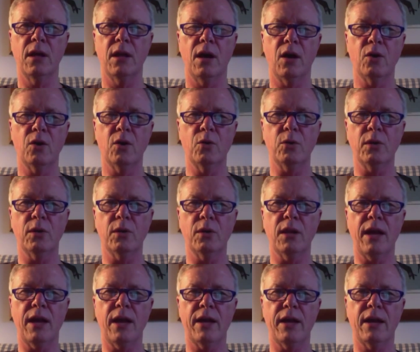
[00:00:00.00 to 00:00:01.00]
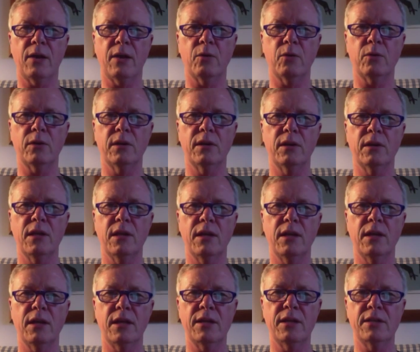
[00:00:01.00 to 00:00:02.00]
A Google Hangout
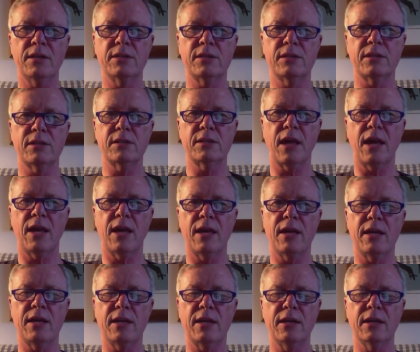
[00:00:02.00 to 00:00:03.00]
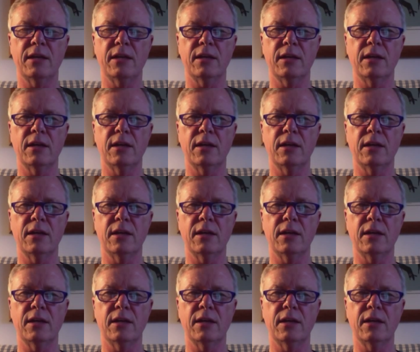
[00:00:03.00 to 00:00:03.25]
is a